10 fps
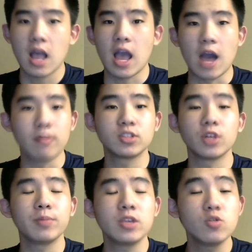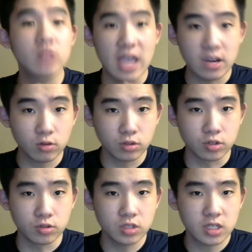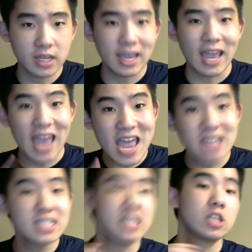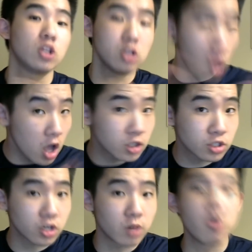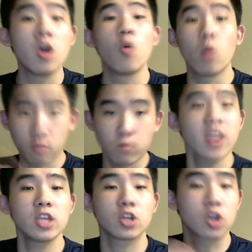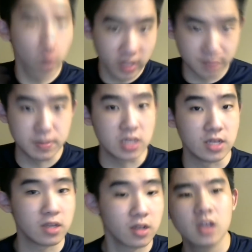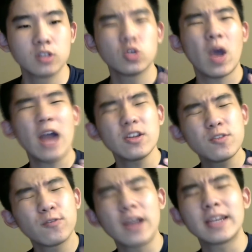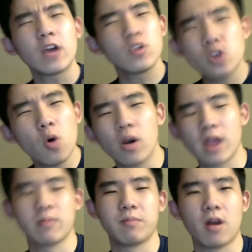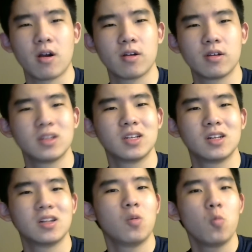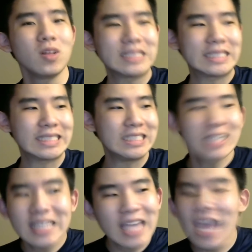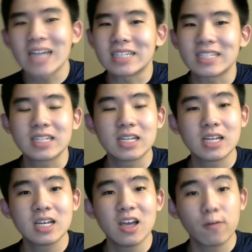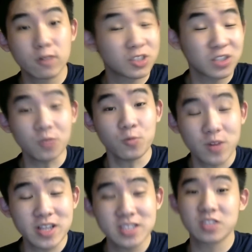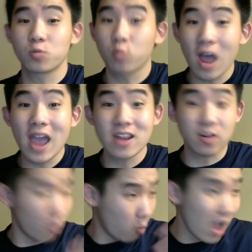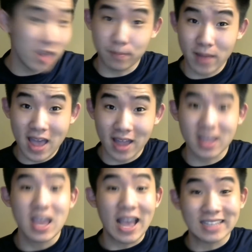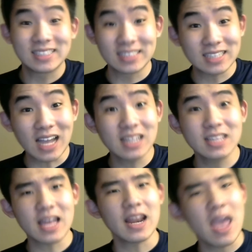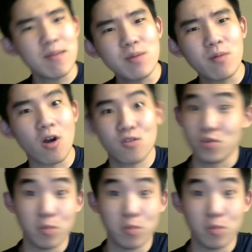how much LP you gain or lose, and in the long term, what rank you're going to be. So how do you find out your MMR? Well, you can't. For certain reasons, Riot, a while back, has decided that MMR, the